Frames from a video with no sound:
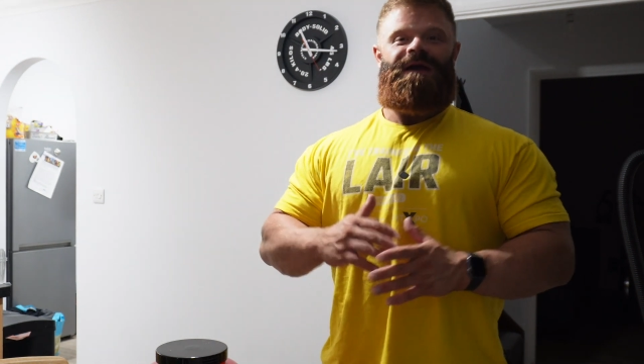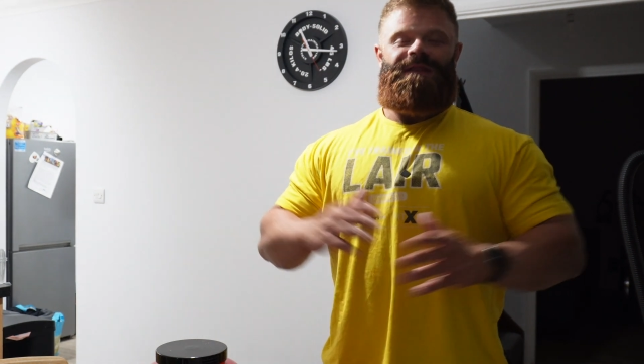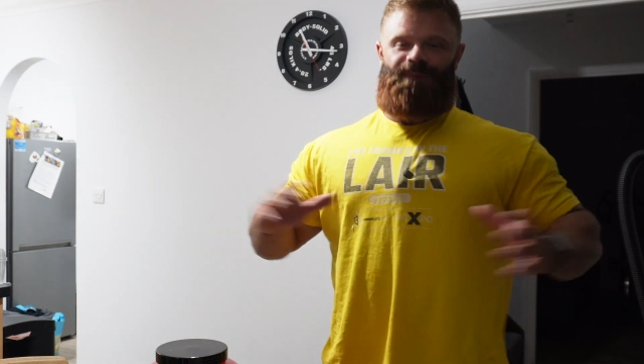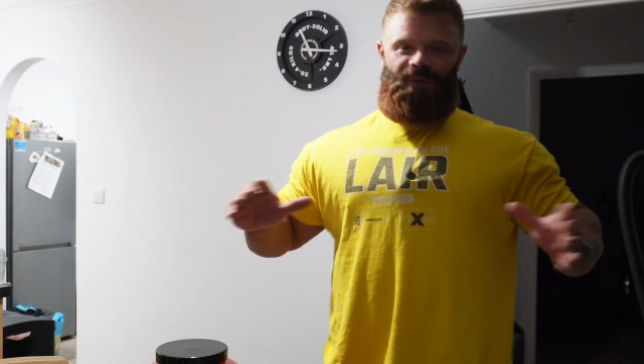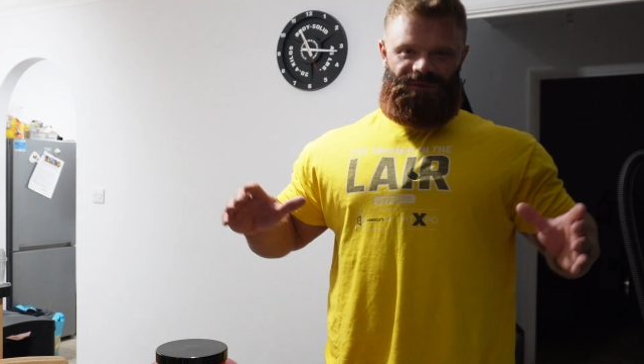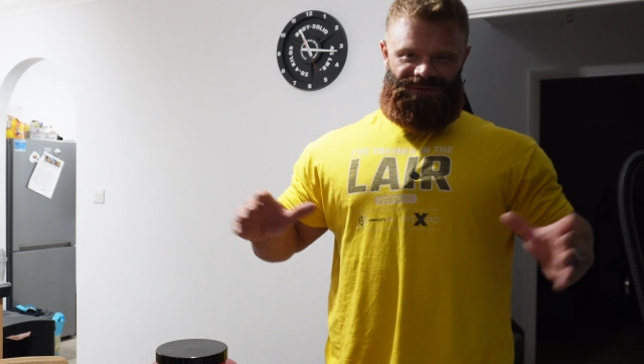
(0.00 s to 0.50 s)
The
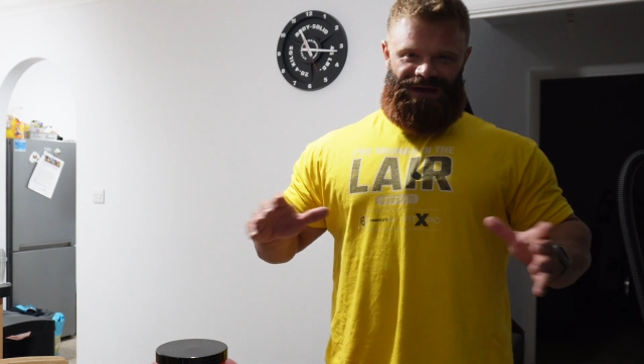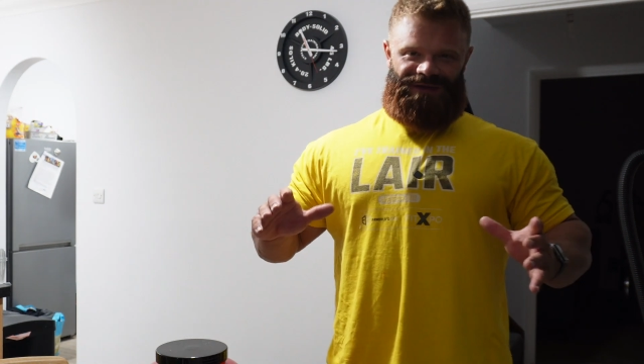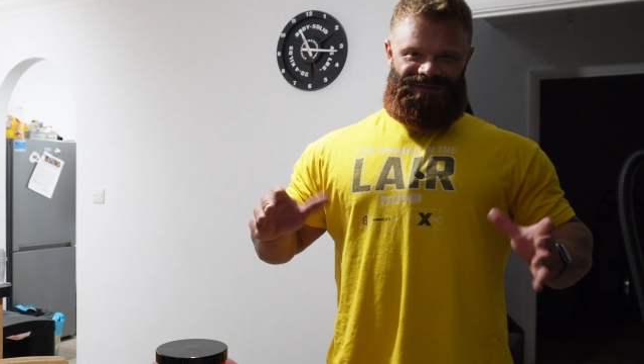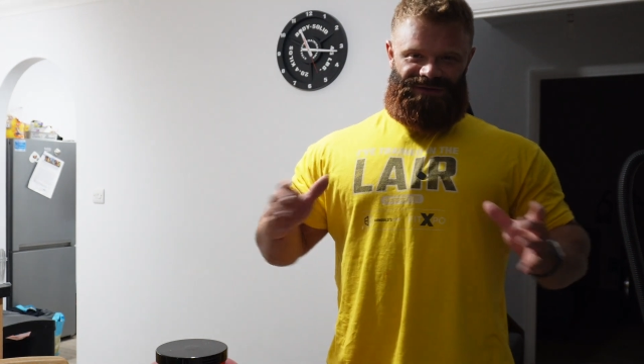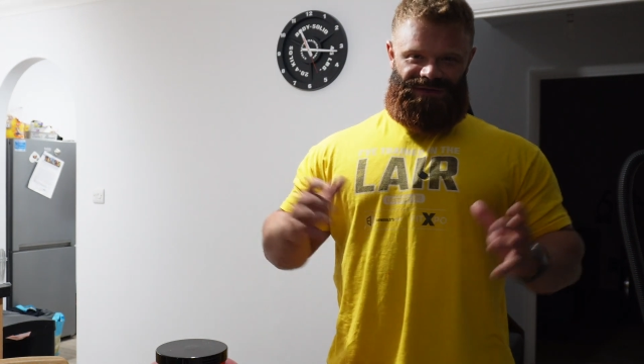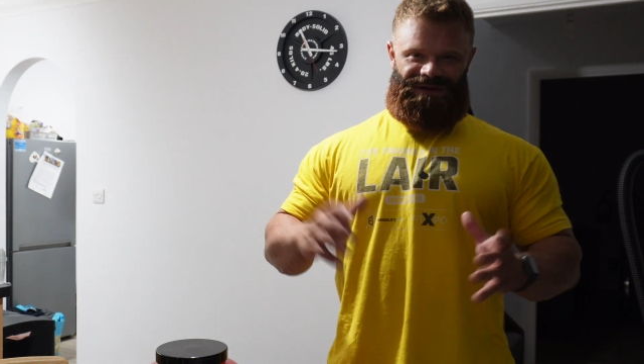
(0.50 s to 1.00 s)

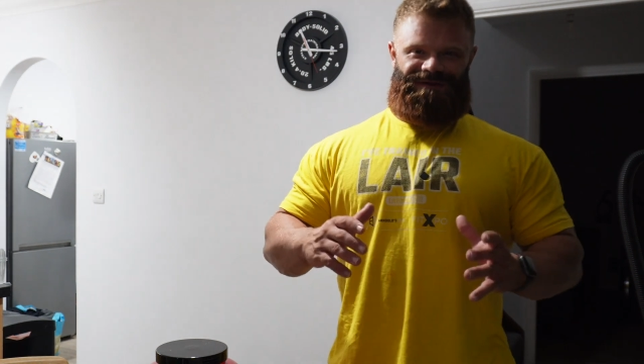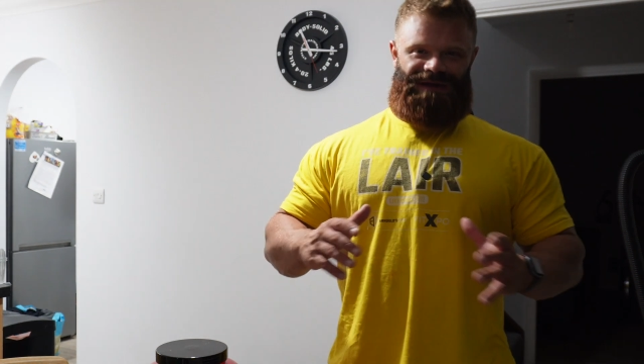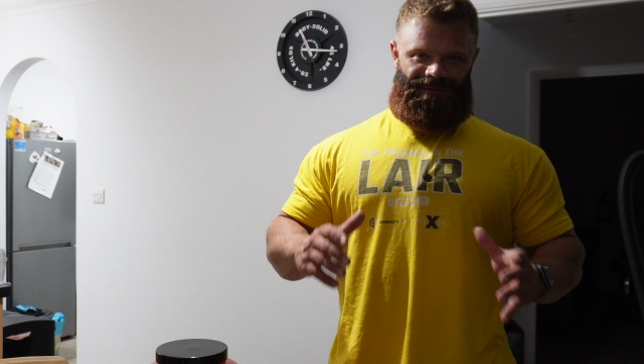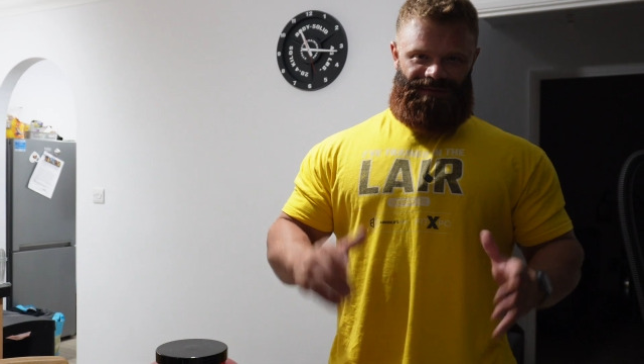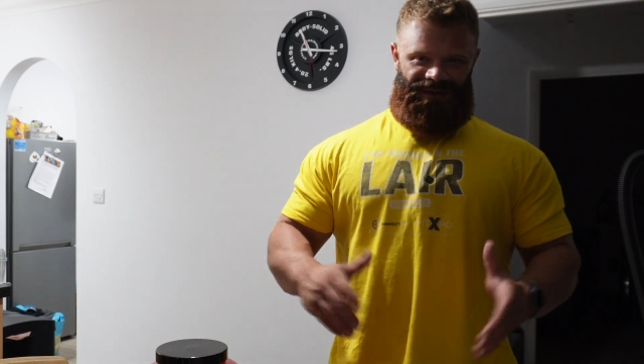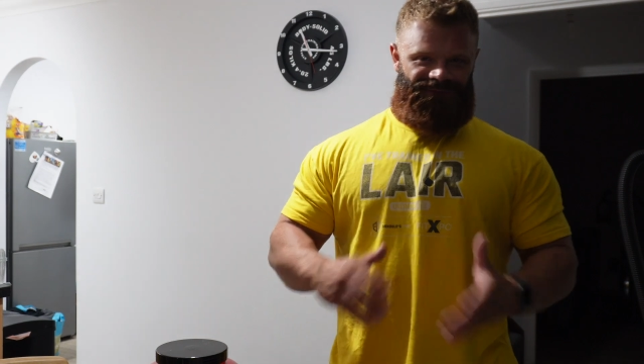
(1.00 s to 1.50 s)
process is going to
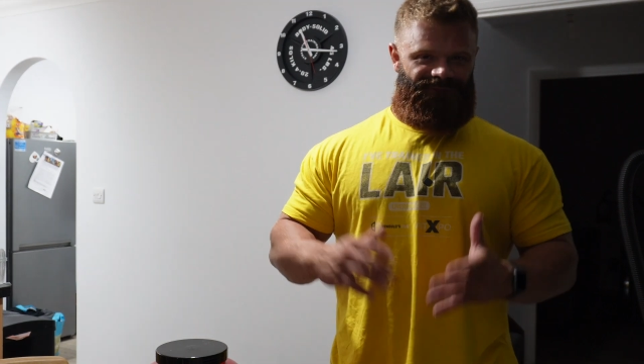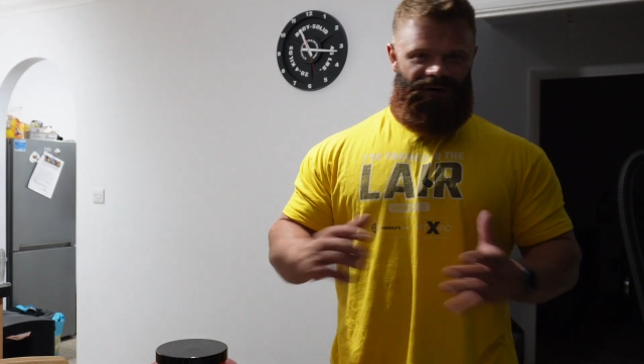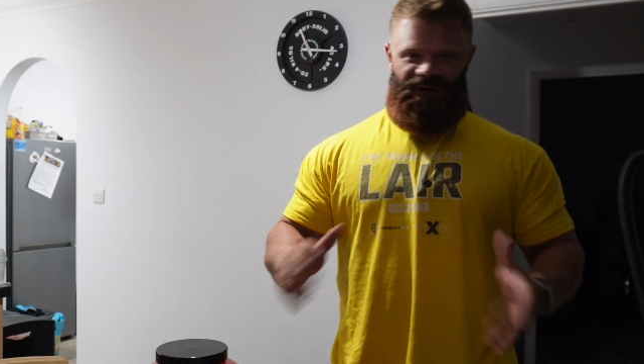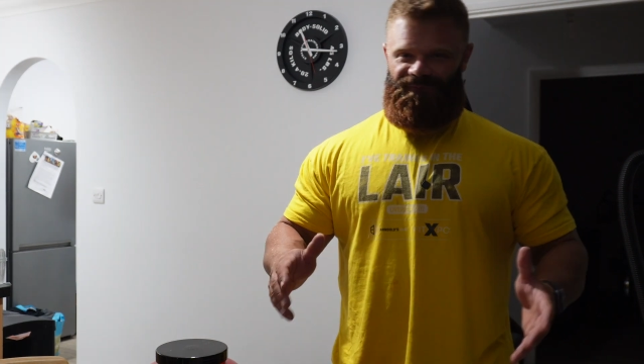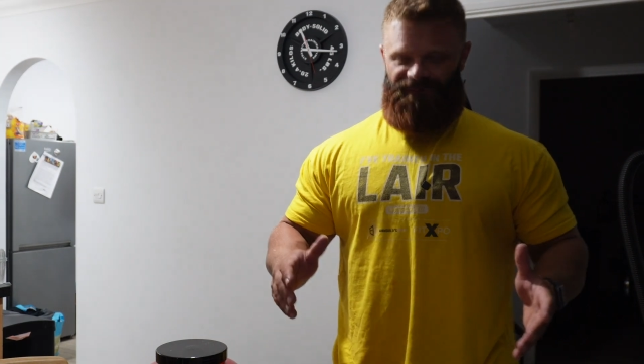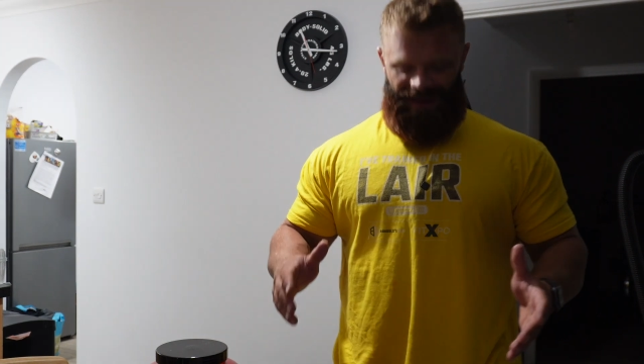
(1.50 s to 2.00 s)
take me
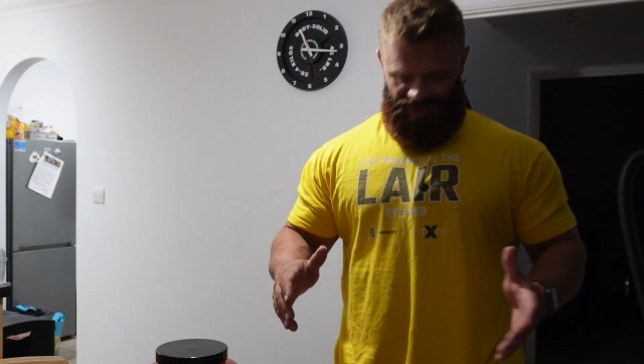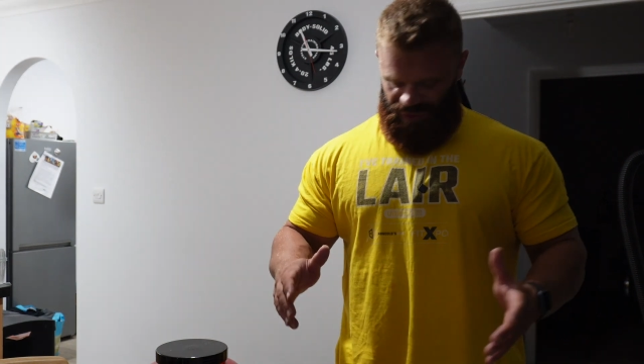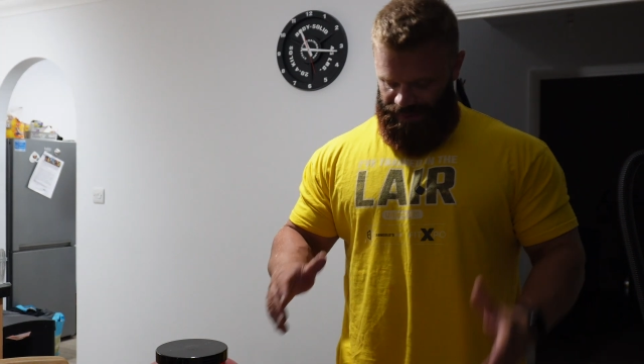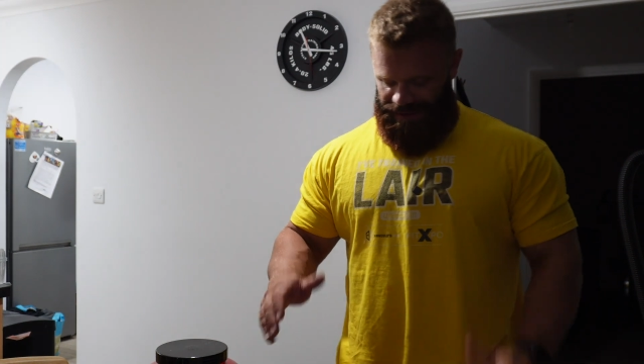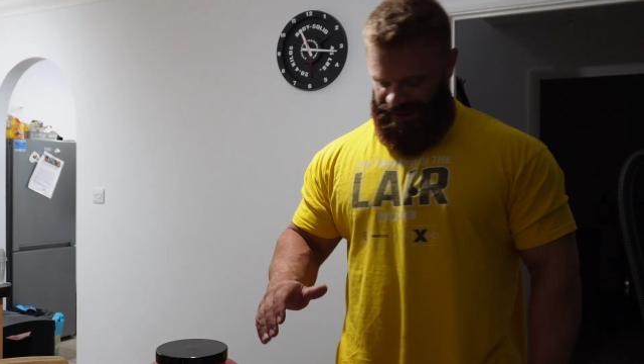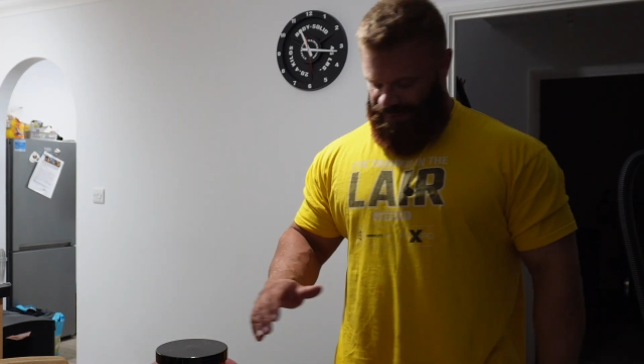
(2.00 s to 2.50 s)
5
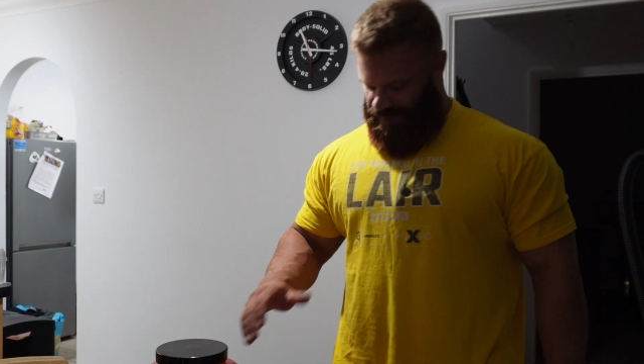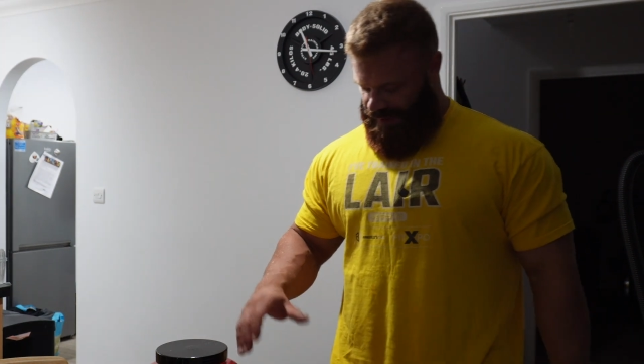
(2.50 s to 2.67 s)
extra minutes,